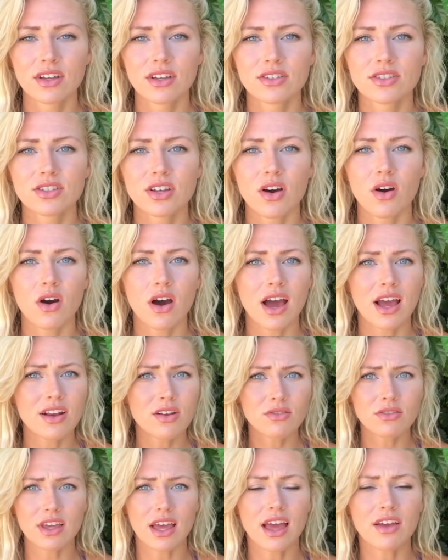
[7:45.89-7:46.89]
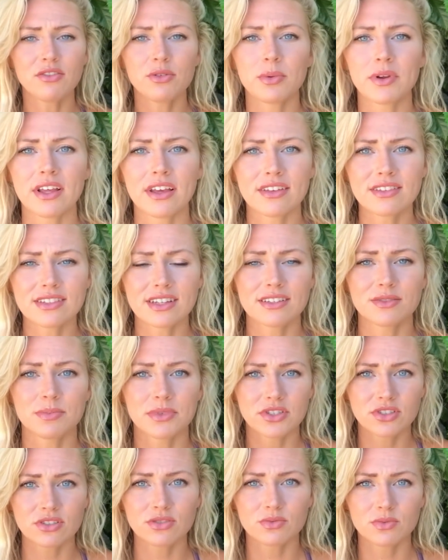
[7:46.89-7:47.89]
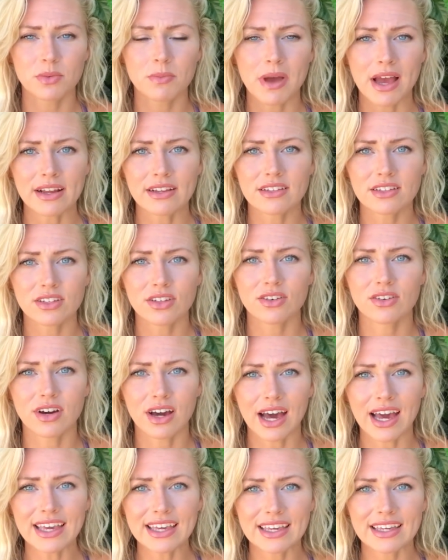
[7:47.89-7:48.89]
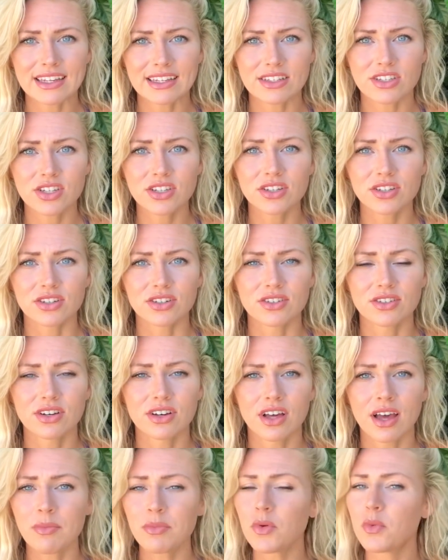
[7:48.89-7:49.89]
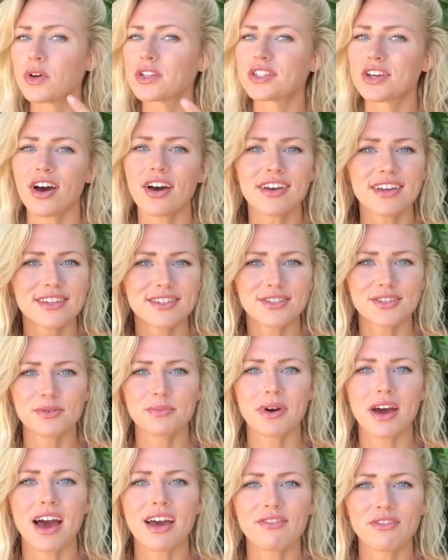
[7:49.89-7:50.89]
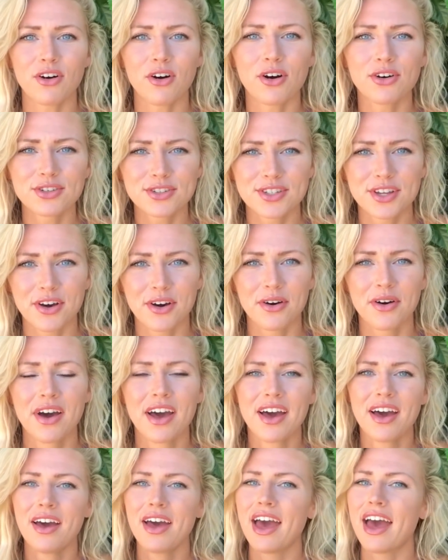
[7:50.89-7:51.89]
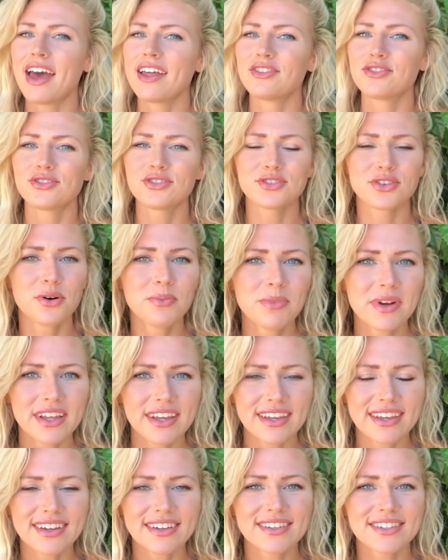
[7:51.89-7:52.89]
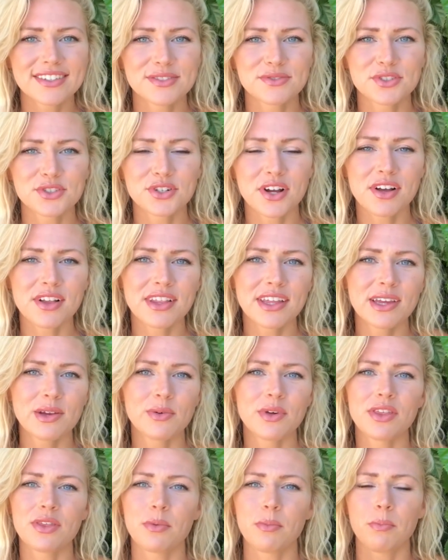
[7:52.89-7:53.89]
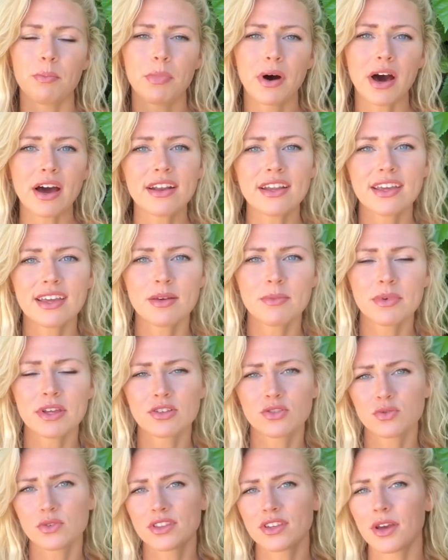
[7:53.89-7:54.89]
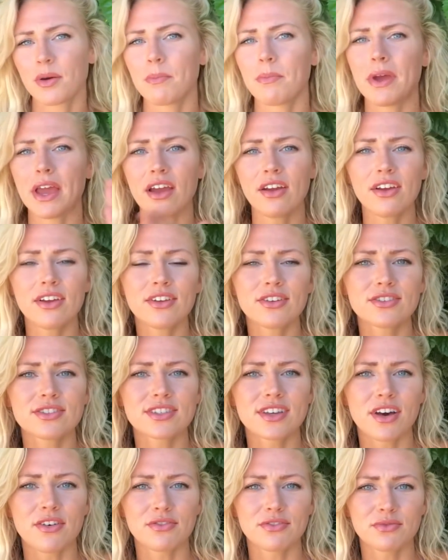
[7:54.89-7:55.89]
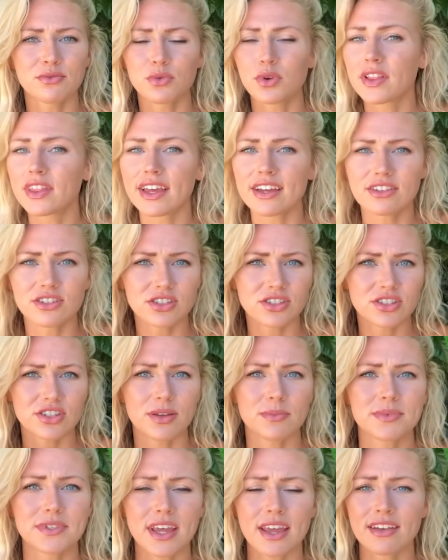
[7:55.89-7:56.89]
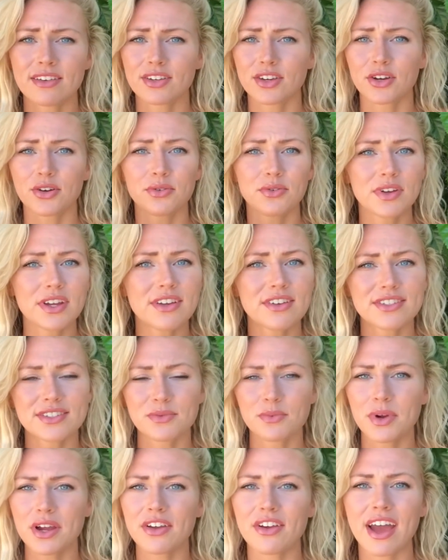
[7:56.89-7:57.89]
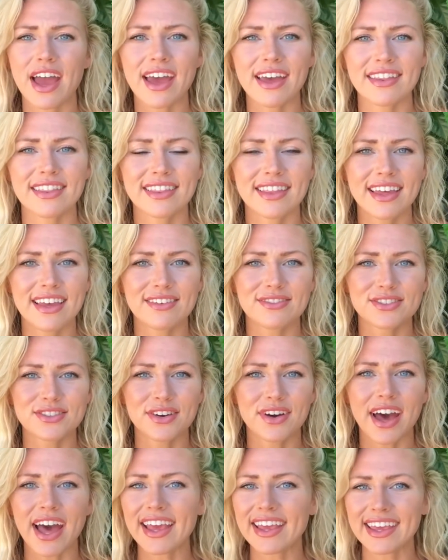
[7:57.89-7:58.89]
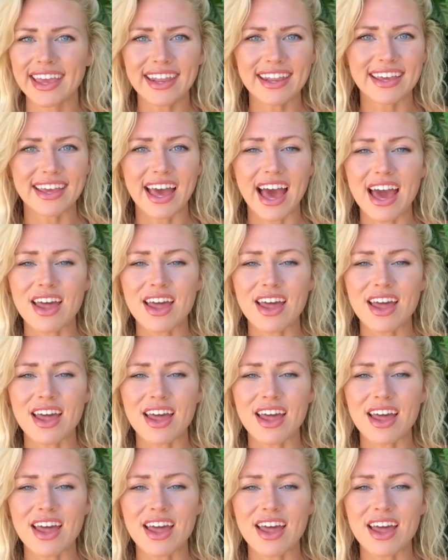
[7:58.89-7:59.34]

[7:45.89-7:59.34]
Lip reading: So I know that everybody else has, but just reminding you, I get it too. I'm the one talking to you, but I've also had so many years of struggling with body image, with comparing yourself in relationships and careers and where you're at in life. So I get it.